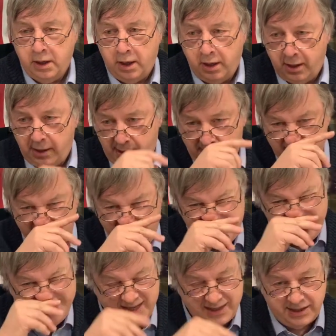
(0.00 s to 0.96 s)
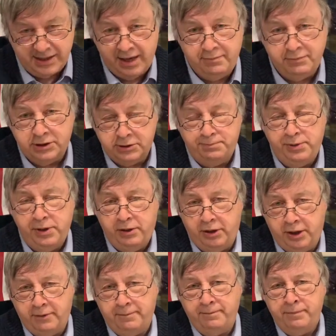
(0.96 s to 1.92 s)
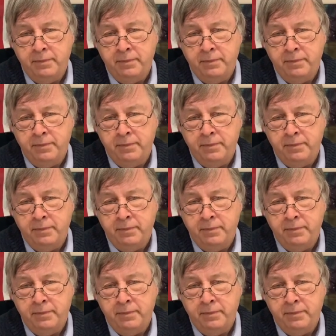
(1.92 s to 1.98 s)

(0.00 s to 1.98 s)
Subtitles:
in the same spirit